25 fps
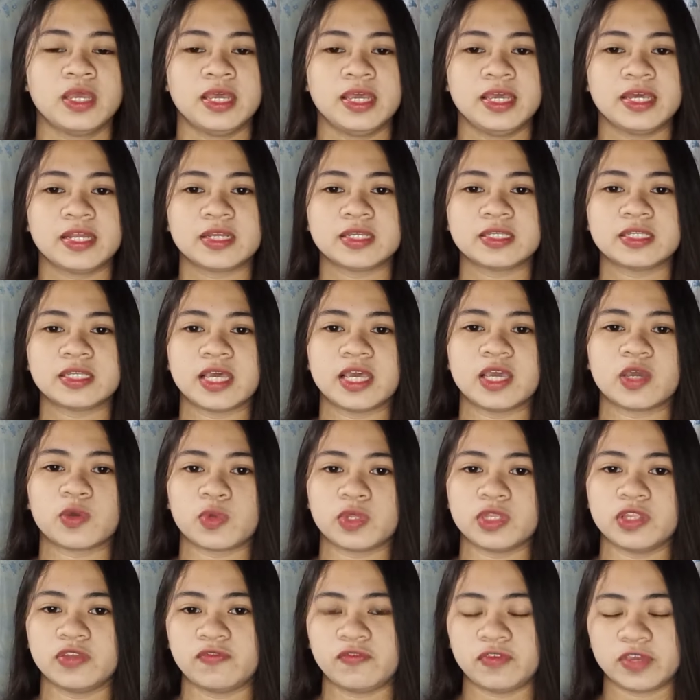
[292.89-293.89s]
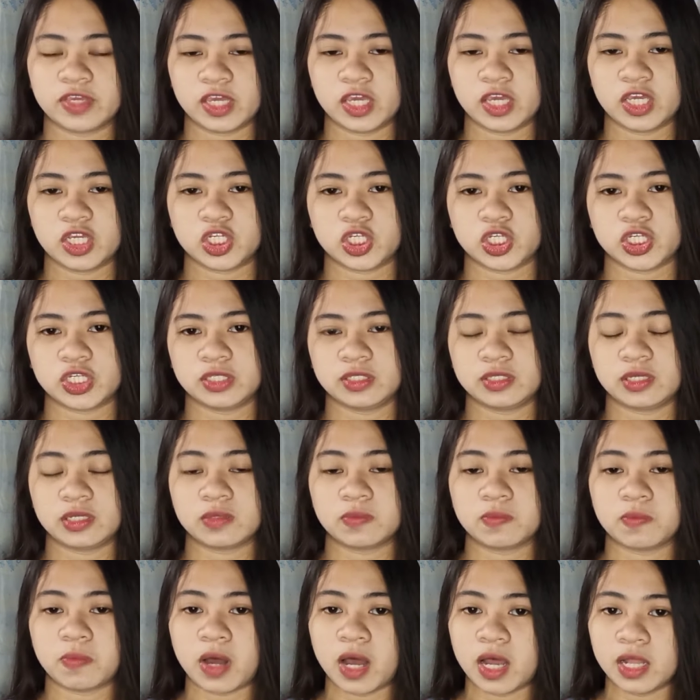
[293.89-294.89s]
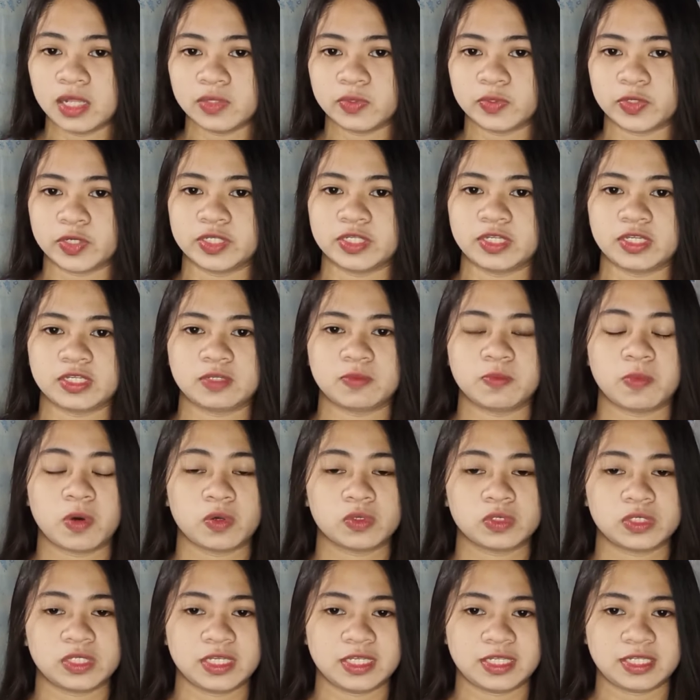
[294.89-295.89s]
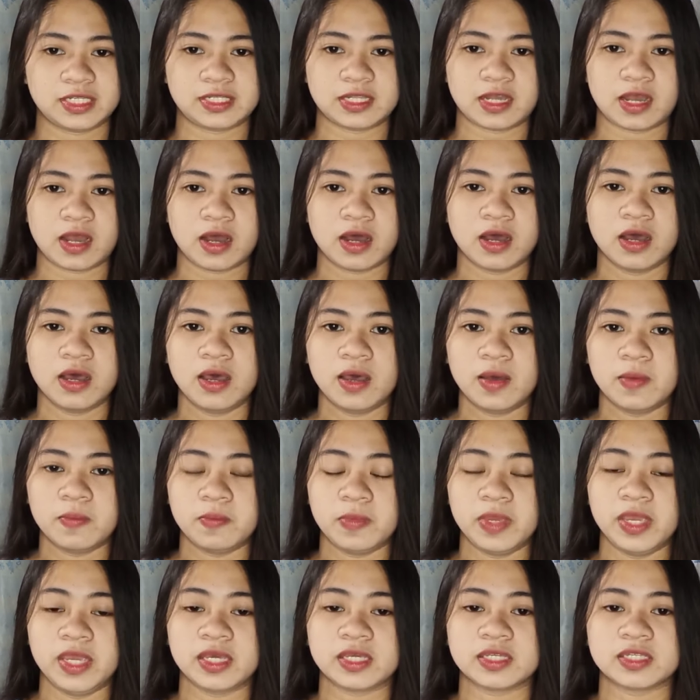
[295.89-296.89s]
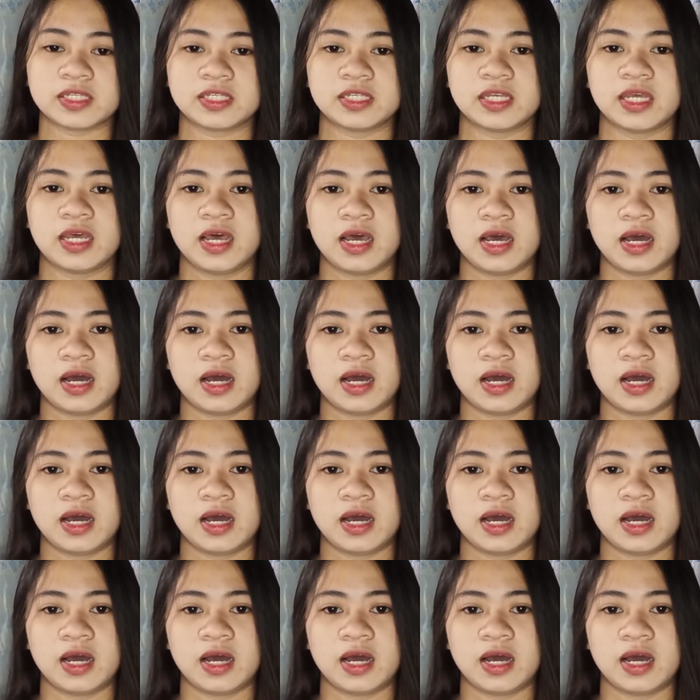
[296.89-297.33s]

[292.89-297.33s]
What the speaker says: It is a qualification that Mallourdes Bautista makes